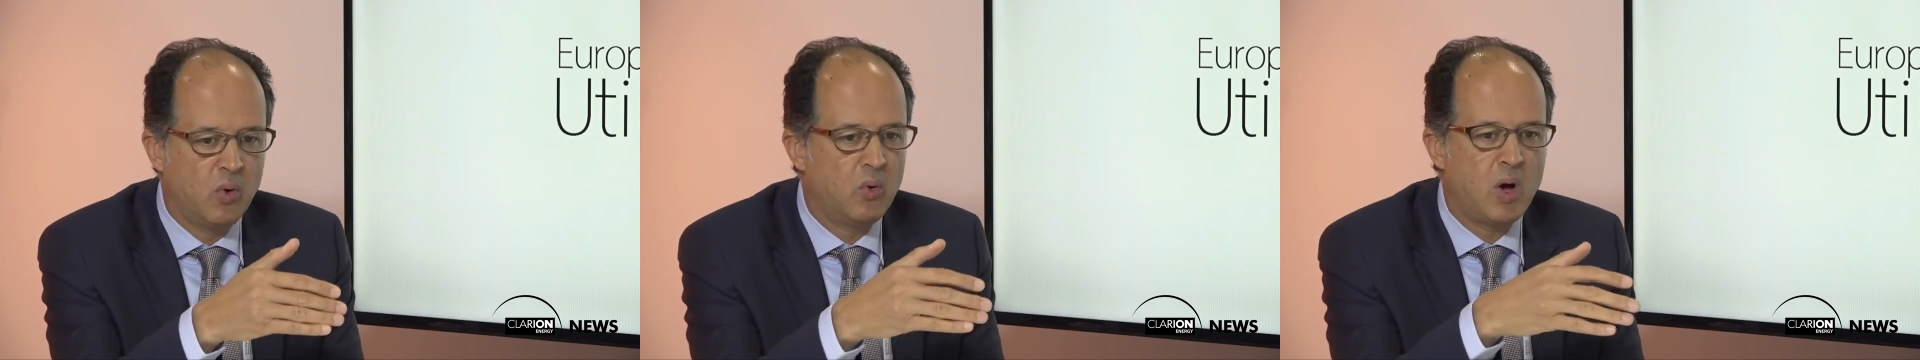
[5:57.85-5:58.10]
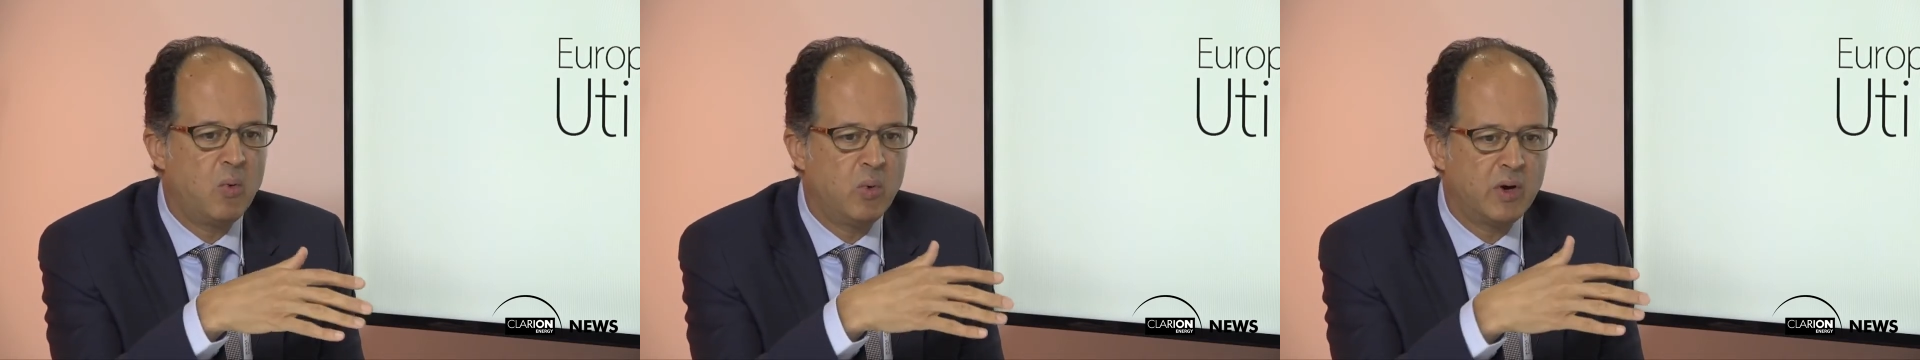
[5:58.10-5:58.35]

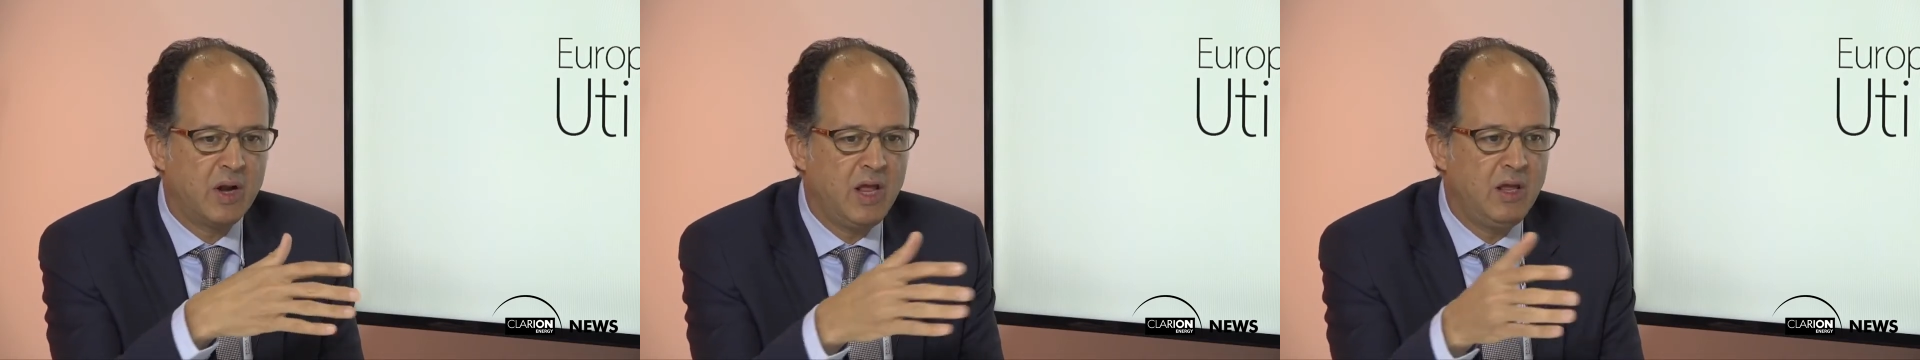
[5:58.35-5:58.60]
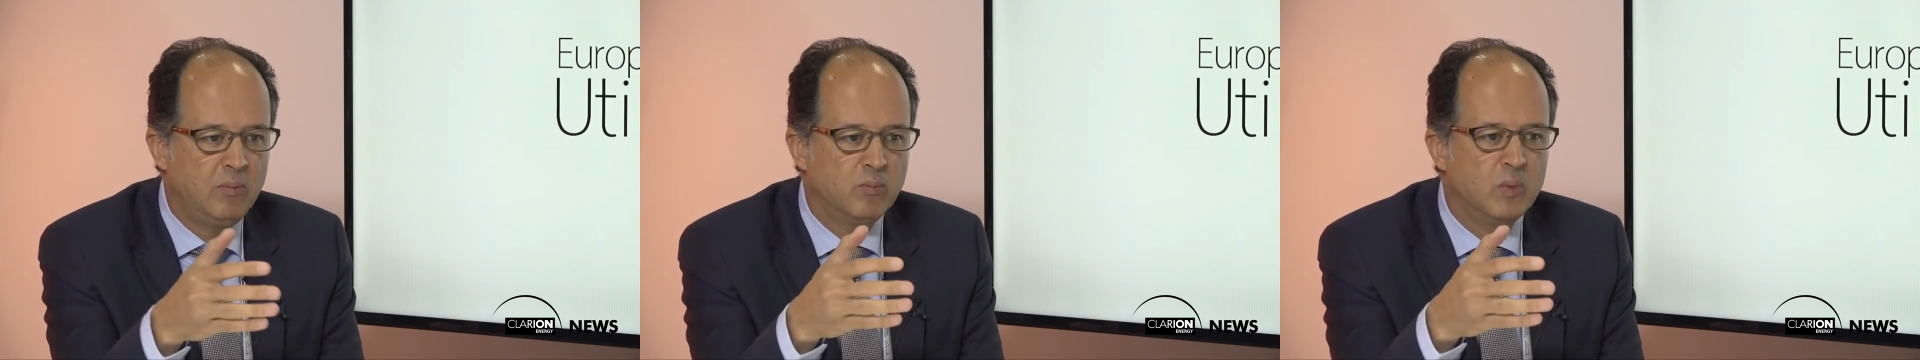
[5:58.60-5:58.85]
No, our
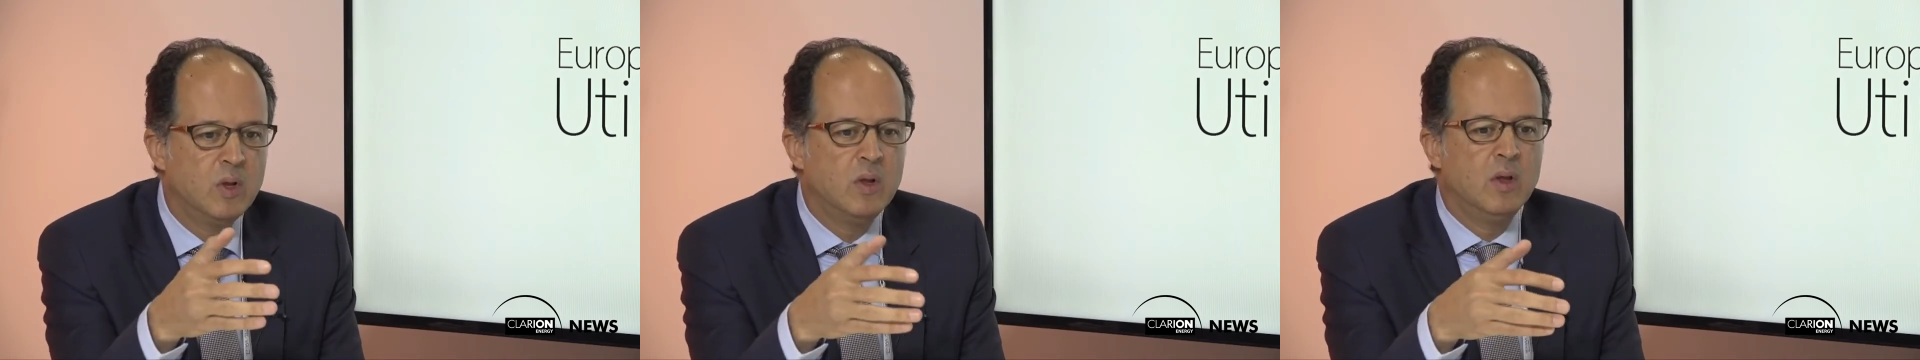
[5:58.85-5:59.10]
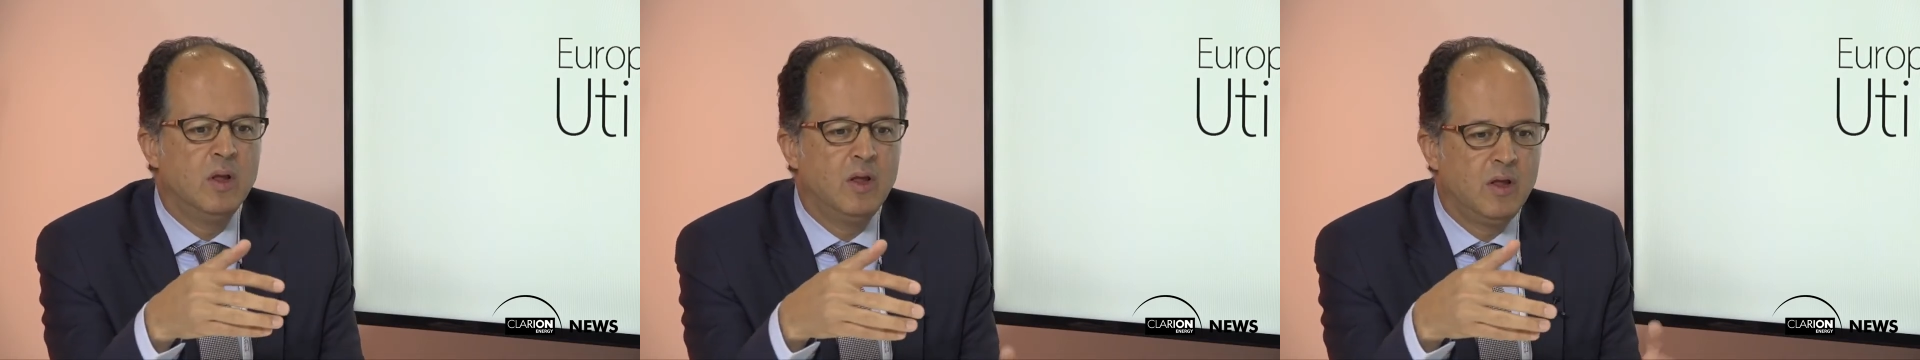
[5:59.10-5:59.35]
aim
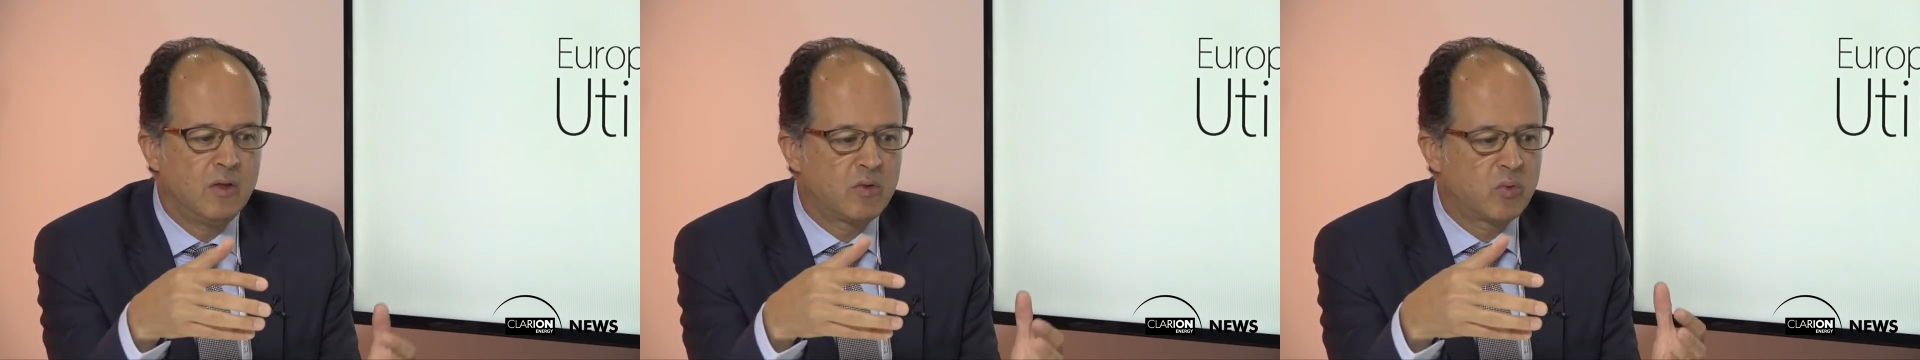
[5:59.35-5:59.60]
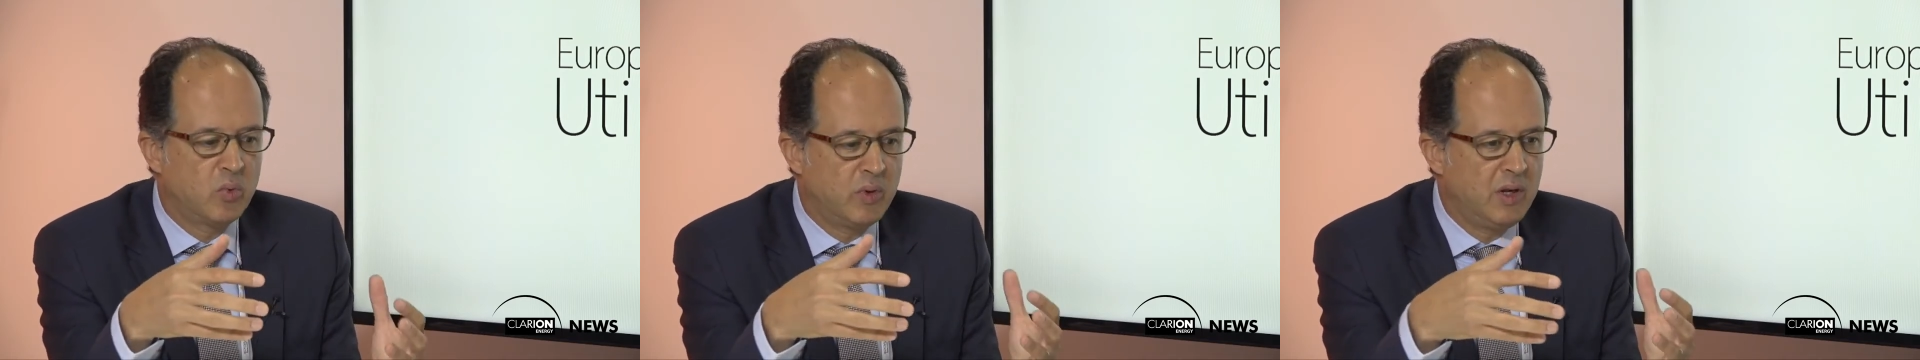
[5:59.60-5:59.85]

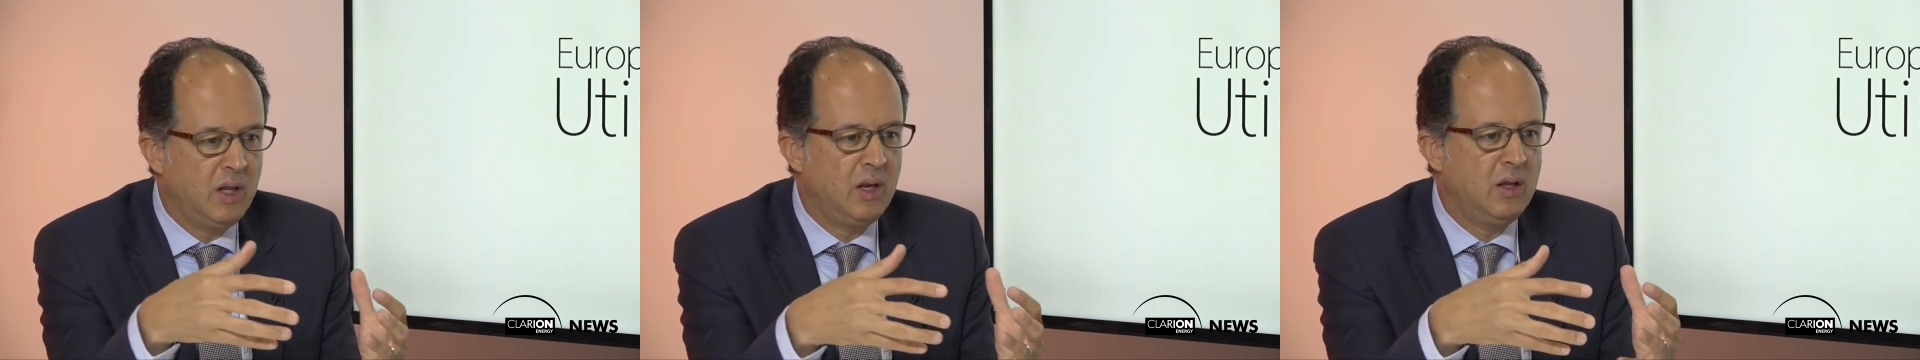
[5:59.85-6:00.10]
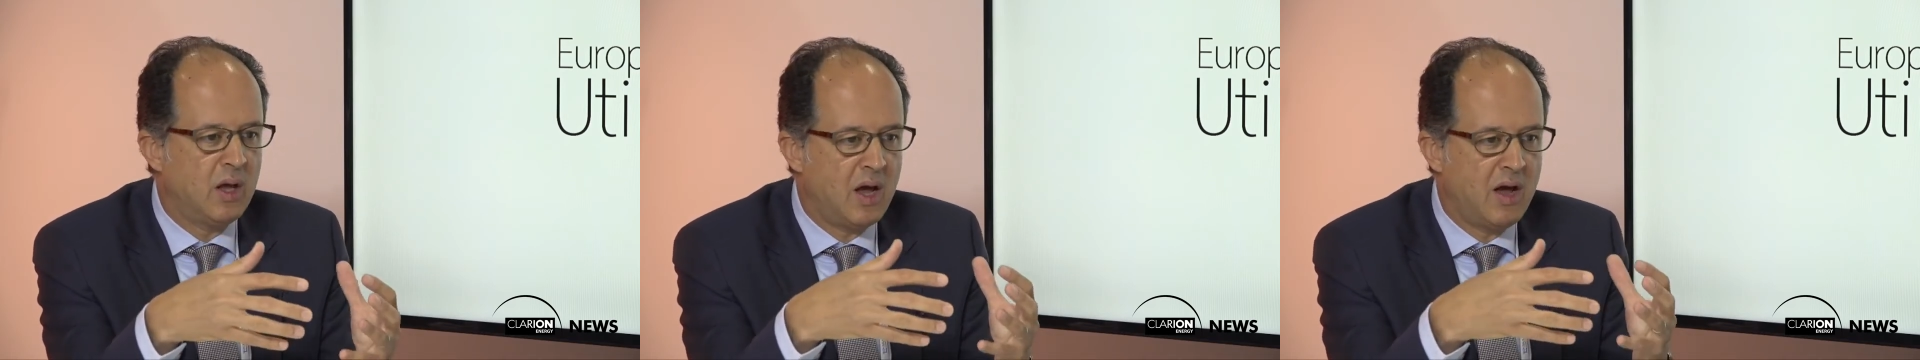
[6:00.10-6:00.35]
is to
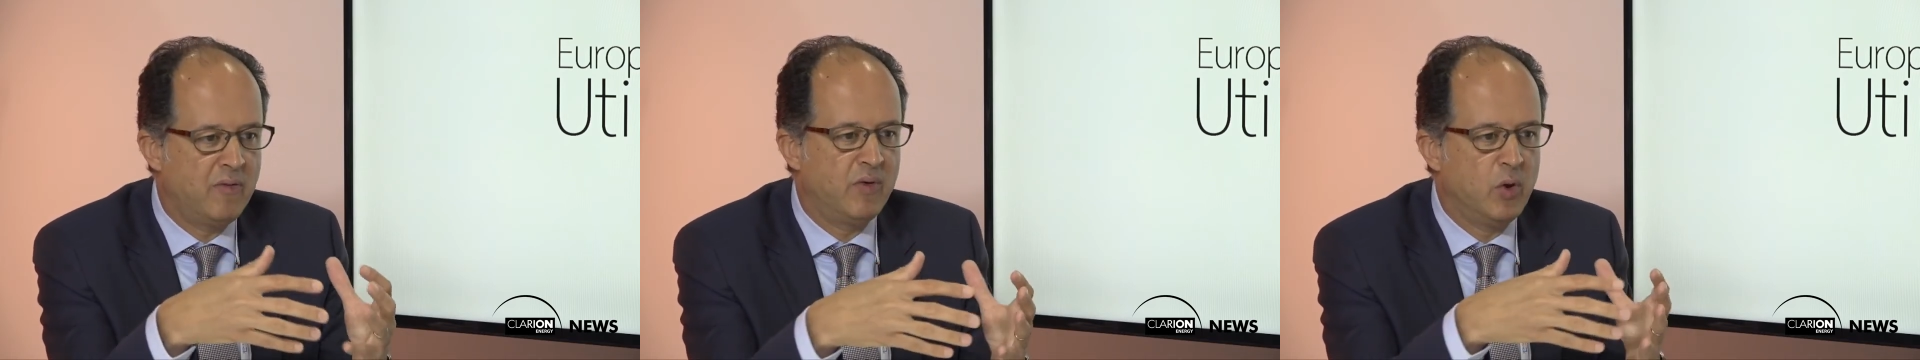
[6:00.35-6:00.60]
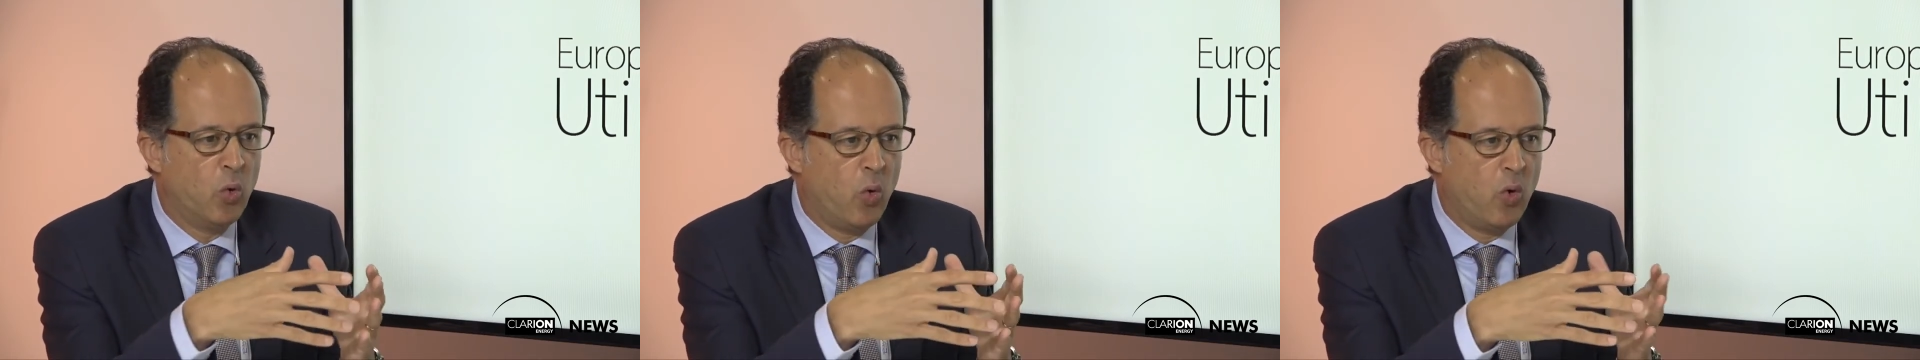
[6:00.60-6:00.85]
really
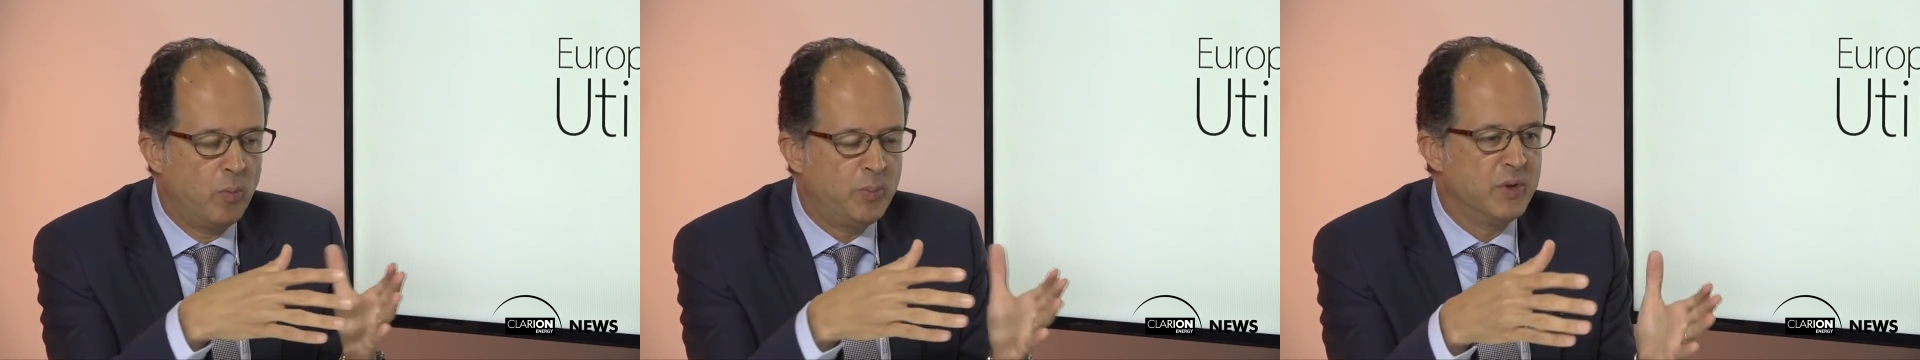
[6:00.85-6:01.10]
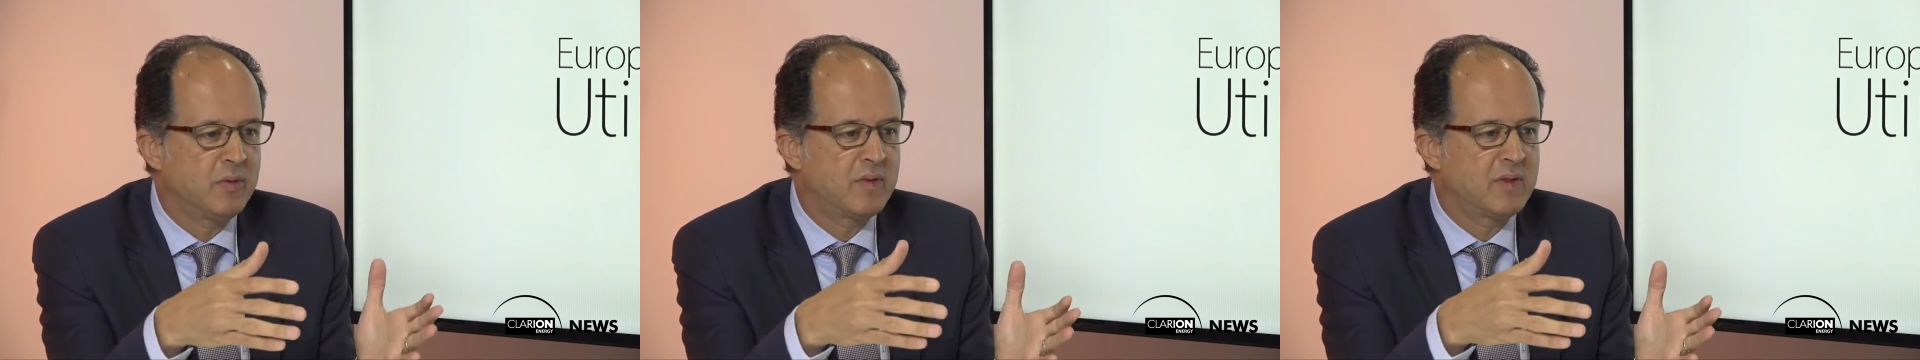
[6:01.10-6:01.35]
have an open